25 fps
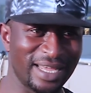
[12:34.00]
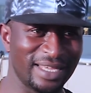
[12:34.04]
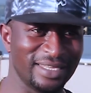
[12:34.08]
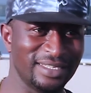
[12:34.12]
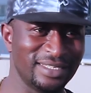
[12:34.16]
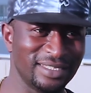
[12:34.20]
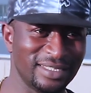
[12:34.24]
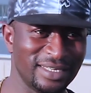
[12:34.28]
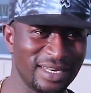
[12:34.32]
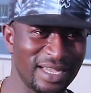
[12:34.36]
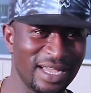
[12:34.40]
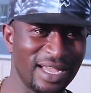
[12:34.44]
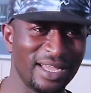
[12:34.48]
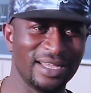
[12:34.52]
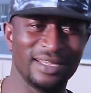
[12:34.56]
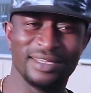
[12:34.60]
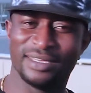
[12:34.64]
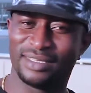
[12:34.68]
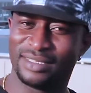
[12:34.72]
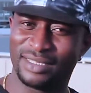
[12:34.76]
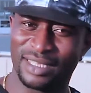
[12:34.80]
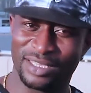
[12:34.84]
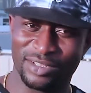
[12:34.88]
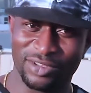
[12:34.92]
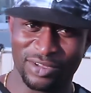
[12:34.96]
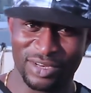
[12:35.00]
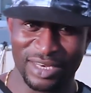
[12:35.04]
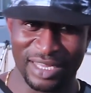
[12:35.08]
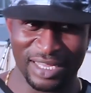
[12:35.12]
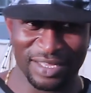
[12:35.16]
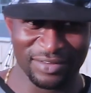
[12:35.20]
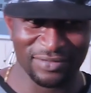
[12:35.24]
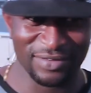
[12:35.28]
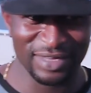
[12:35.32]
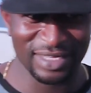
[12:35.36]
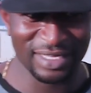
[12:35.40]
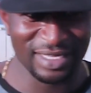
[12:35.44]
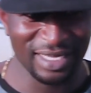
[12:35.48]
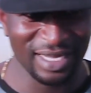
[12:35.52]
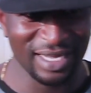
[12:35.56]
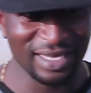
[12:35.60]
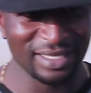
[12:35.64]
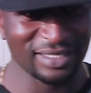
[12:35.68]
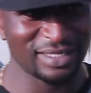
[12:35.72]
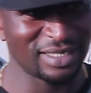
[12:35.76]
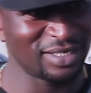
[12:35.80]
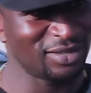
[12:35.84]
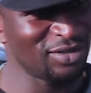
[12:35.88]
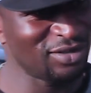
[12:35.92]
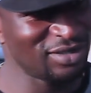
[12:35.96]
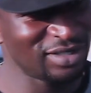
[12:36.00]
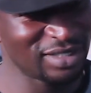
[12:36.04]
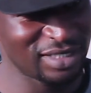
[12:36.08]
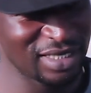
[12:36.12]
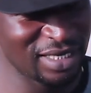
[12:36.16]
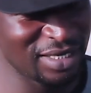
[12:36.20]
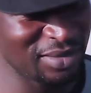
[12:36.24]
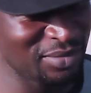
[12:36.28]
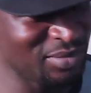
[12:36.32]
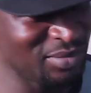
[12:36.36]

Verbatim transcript: Nigeria. They don't advertise, they don't tell